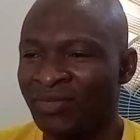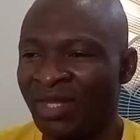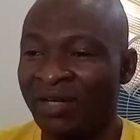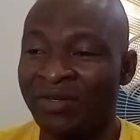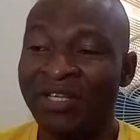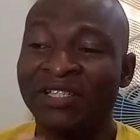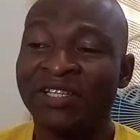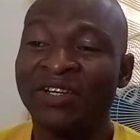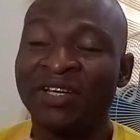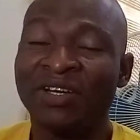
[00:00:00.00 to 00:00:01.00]
Now
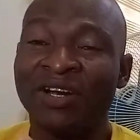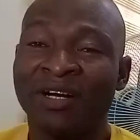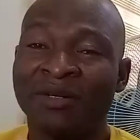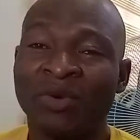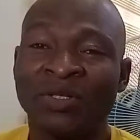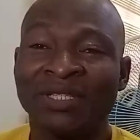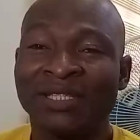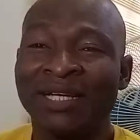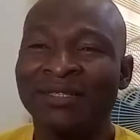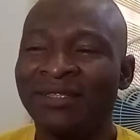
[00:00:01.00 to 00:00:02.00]
this
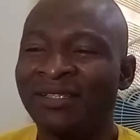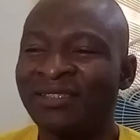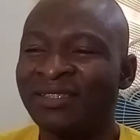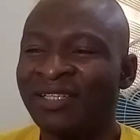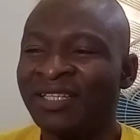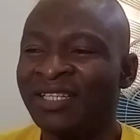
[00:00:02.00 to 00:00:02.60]
understanding is